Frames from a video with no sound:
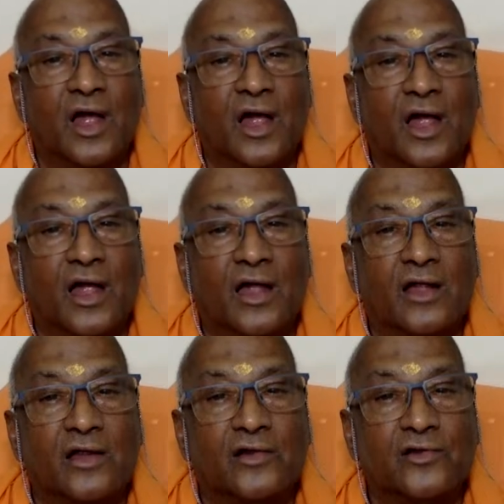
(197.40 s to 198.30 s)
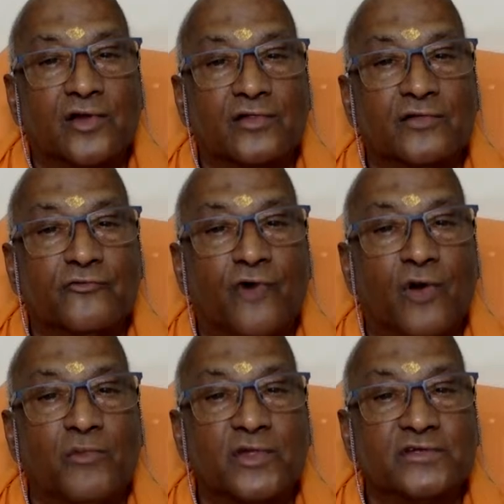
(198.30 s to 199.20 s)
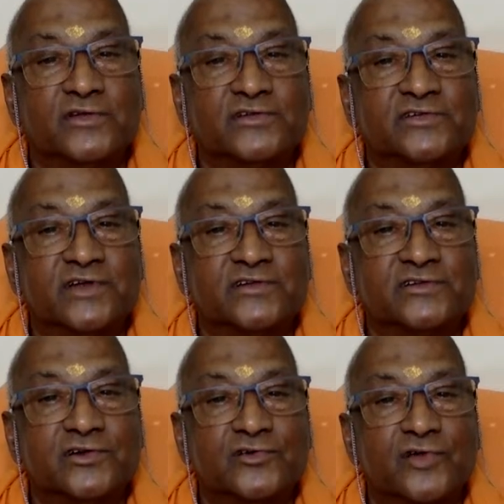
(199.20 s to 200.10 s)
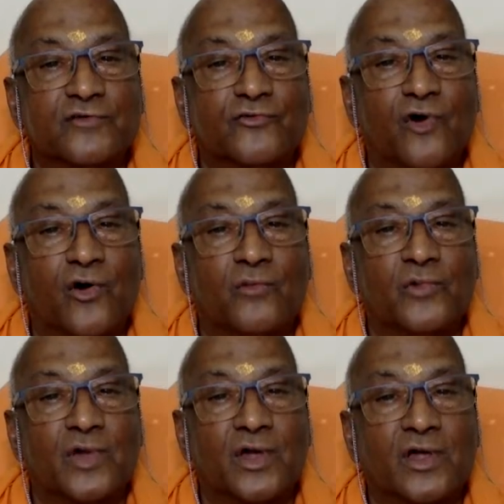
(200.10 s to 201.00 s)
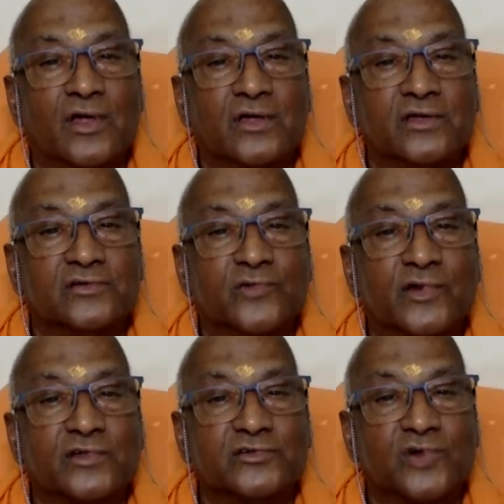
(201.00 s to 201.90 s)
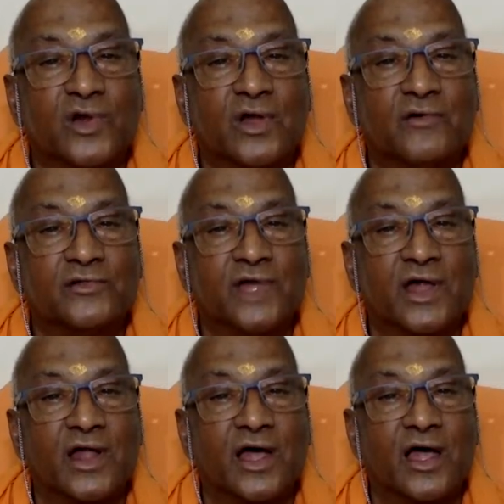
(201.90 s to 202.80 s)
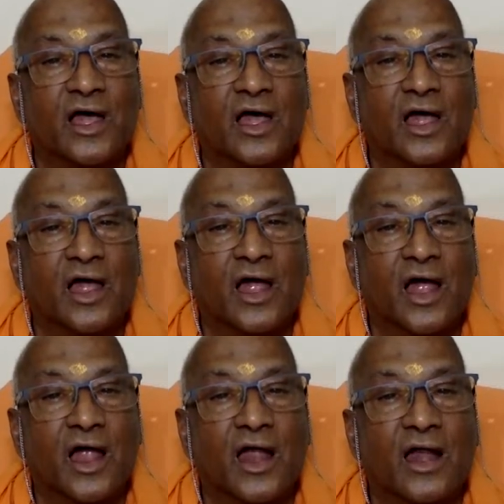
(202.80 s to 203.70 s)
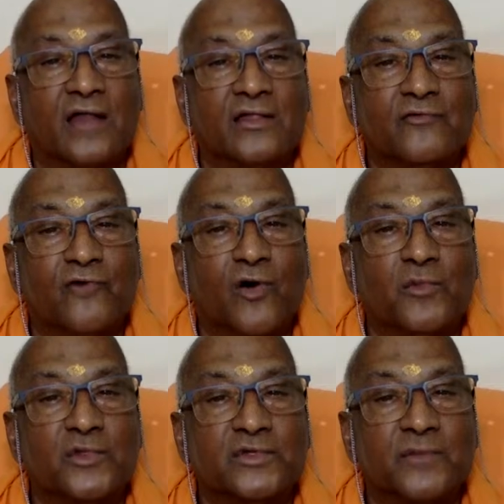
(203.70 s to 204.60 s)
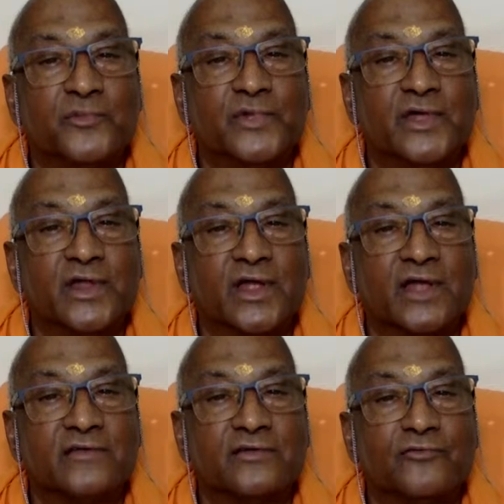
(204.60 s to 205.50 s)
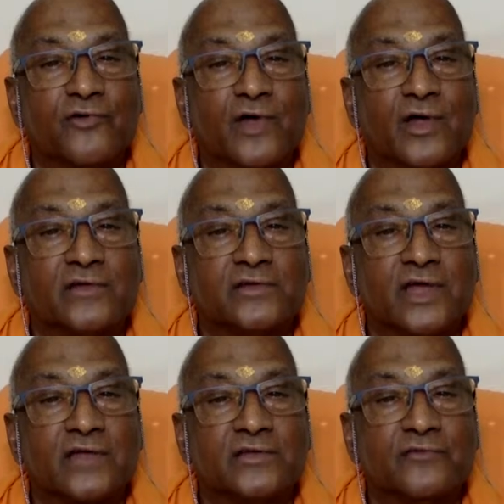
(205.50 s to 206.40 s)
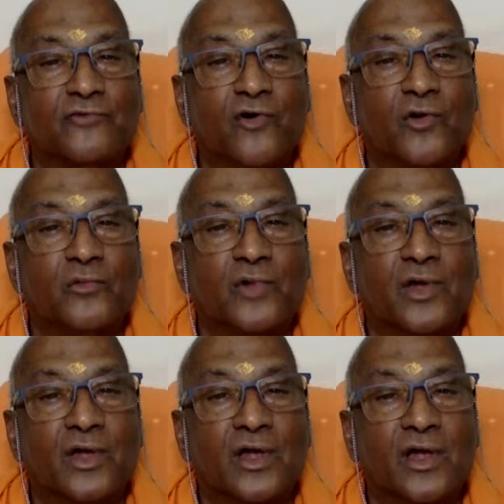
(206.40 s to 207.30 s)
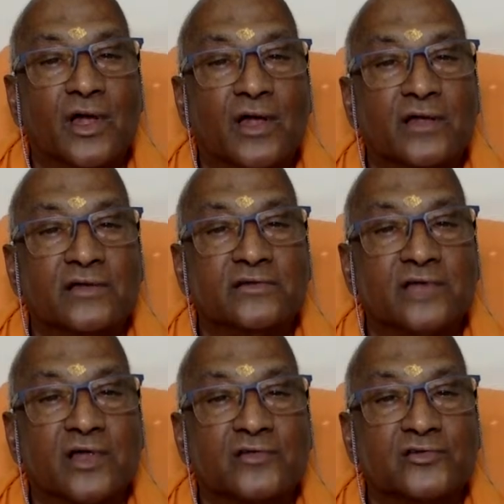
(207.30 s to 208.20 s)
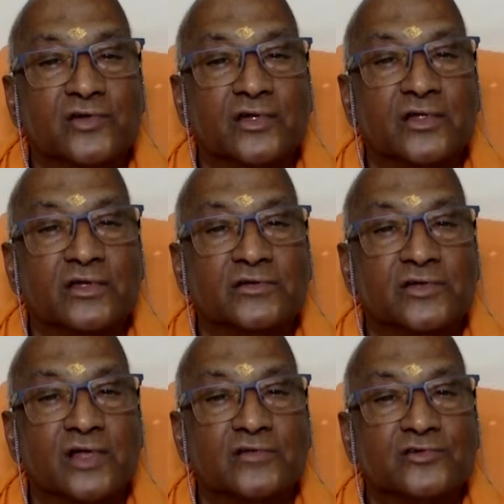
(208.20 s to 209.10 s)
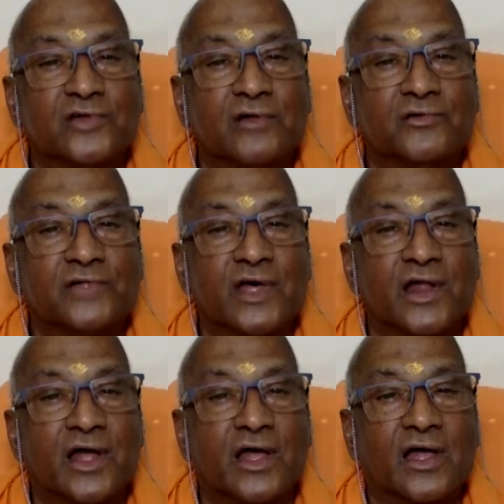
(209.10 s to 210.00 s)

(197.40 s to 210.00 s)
The formless descends into a form is what is called Avatara. And the formless appearing as a form is also an Avatara.